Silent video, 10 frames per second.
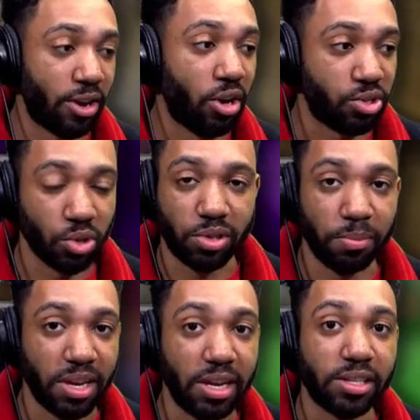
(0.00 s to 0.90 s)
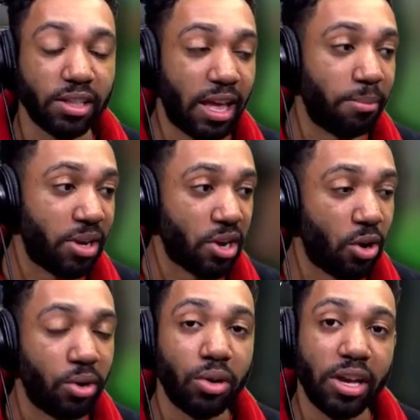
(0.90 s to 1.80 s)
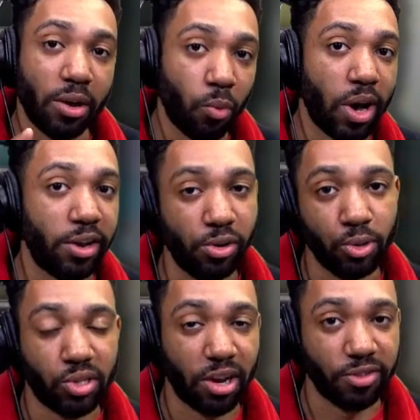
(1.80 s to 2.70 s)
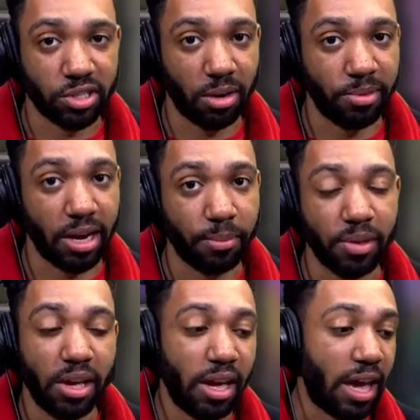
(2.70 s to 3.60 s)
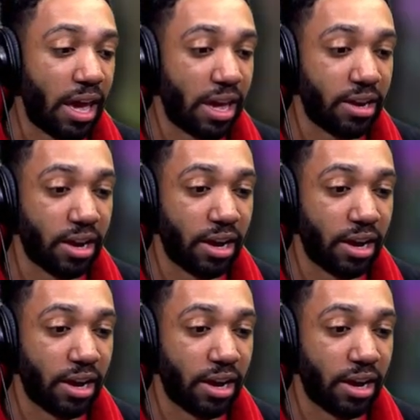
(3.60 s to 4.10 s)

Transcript: and also to me to let me know what new stuff is coming up and